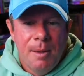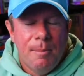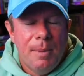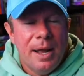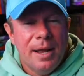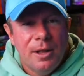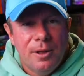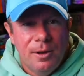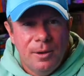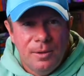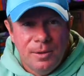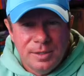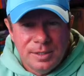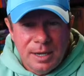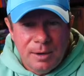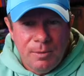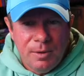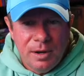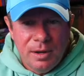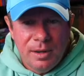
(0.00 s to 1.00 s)
my goal is
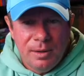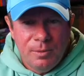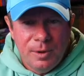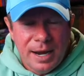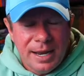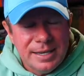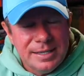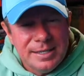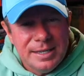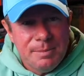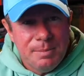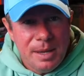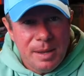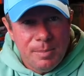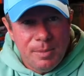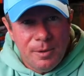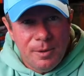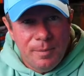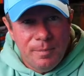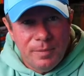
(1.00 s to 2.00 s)
when I see
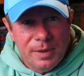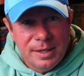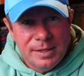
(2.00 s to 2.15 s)
people